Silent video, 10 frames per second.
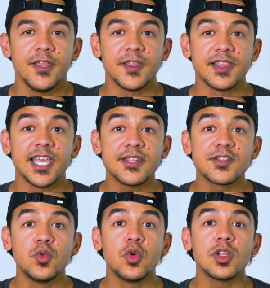The
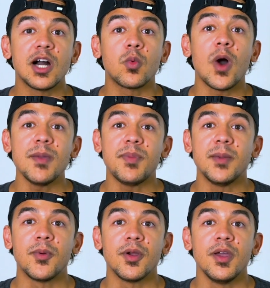latest Google Cloud white
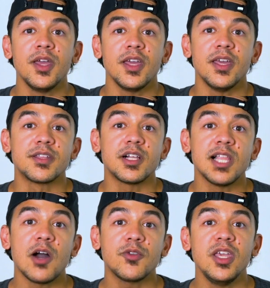paper is
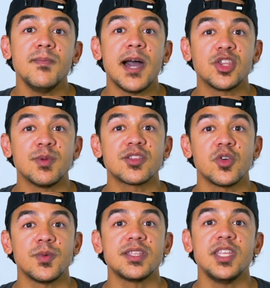Cloud Key Management
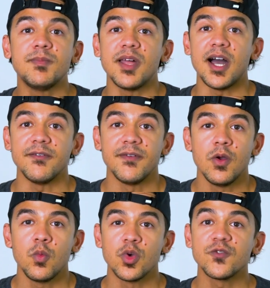Service Deep Dive,
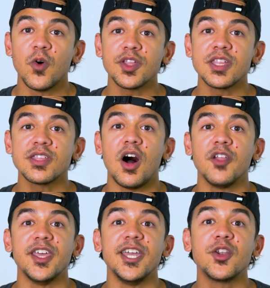which focuses
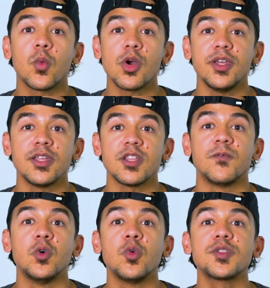on the inner workings
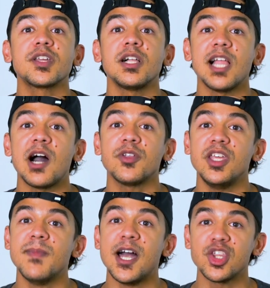of Google's Cloud
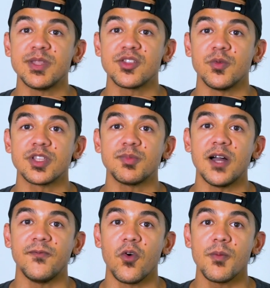Key Management Service
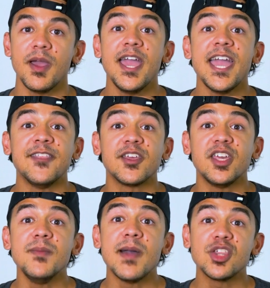platform and the
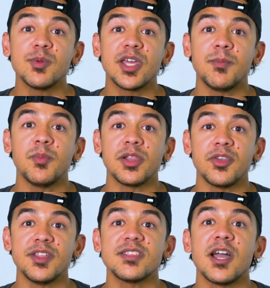key management
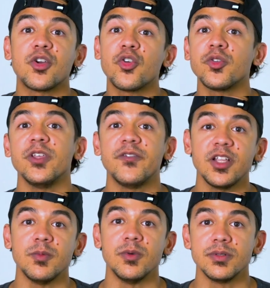capabilities that are currently
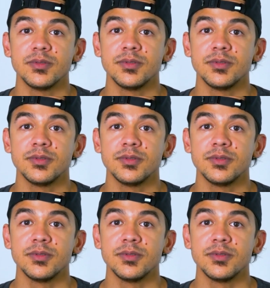available.